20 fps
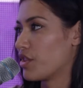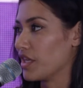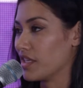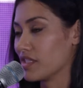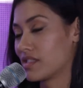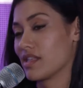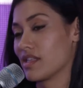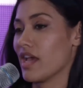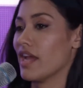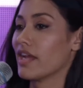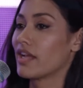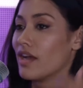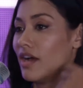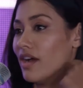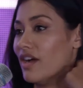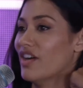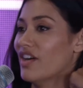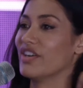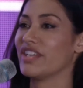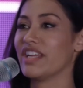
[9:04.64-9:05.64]
thinks
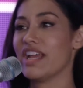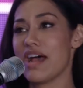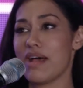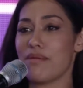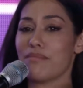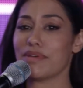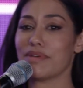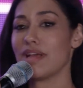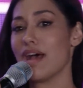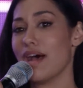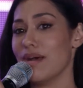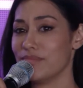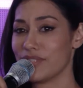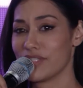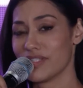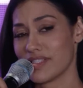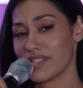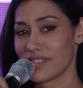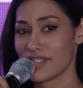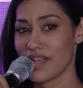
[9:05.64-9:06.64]
oh yeah,
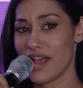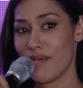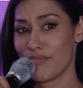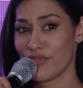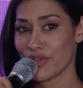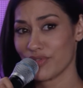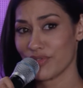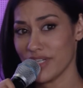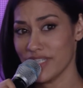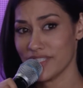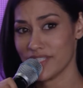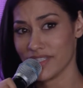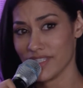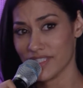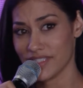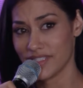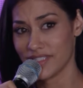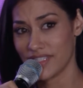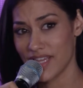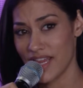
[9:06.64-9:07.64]
I'm the reason
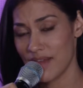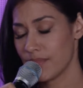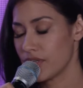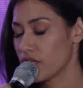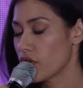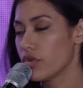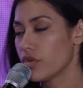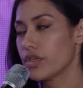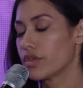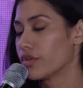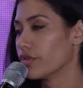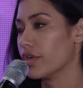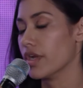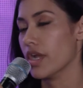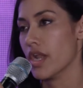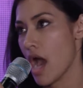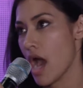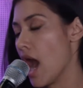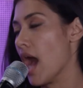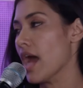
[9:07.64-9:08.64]
this game... No, you're
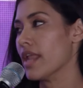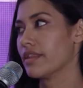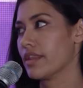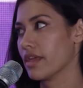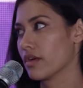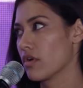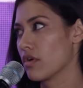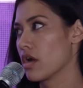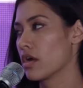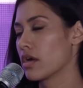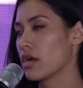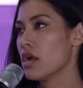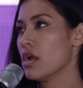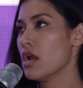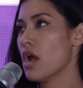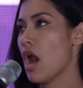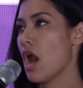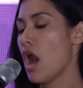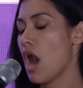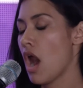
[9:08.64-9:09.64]
not. There are
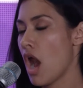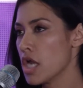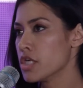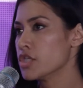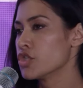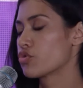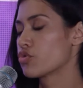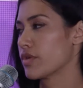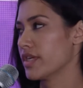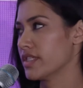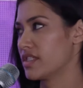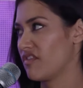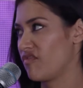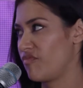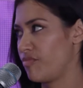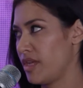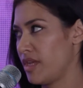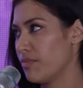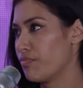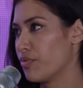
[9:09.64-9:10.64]
hundreds
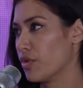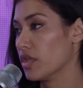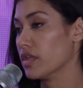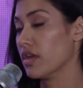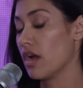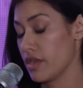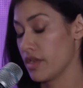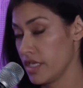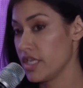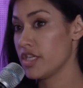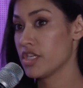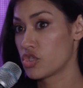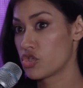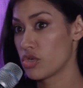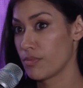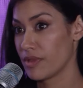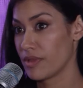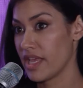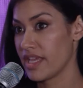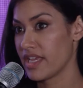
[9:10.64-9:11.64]
of people in a
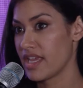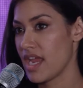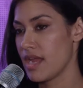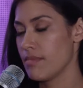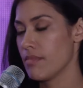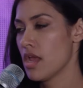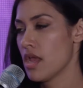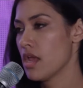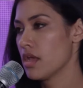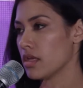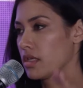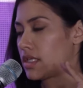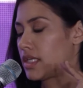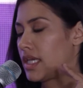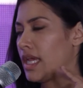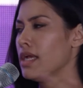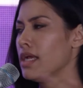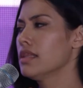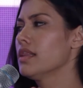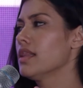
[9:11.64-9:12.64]
AAA game
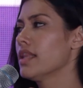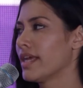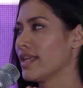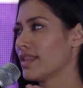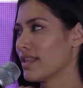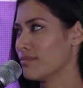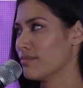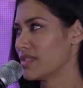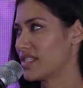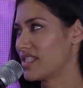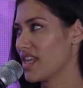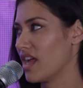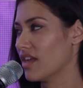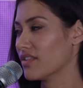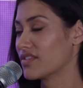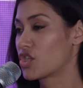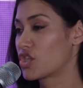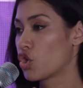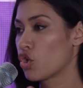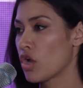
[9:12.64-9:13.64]
killing
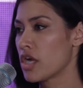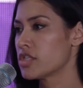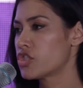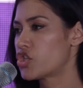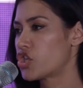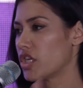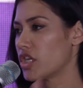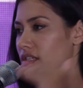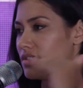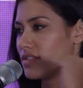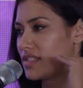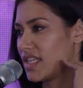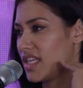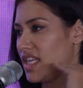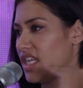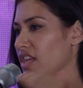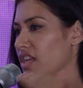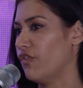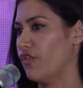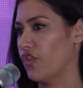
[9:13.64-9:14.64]
themselves. Crunch is
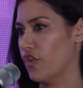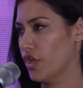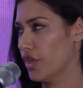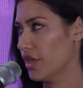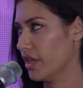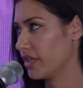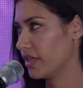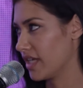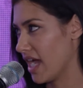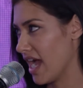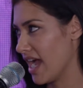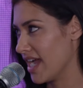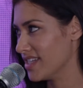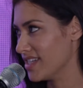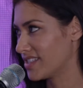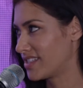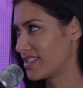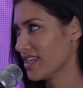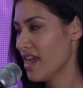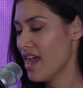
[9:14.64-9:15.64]
evil,
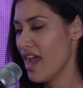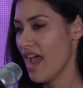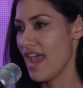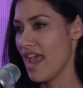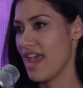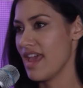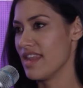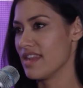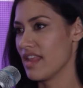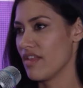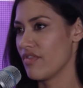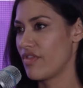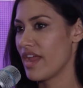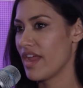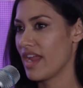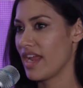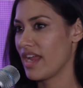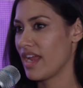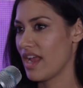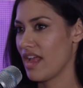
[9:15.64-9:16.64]
guys. And
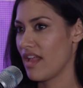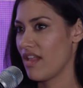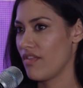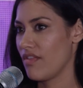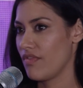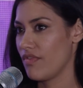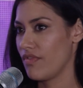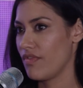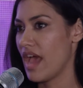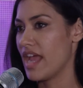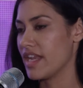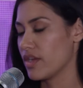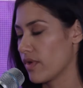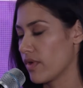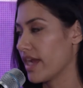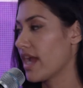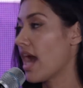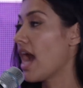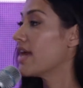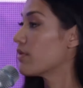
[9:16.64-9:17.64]

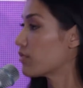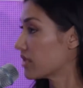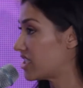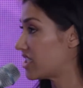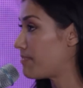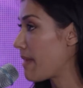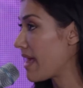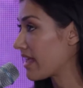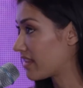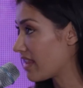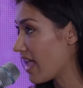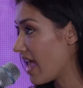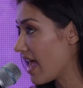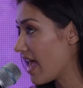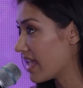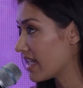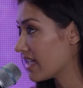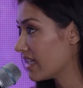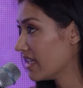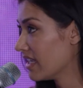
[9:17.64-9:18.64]
anyway, I respect
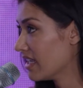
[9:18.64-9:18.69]
that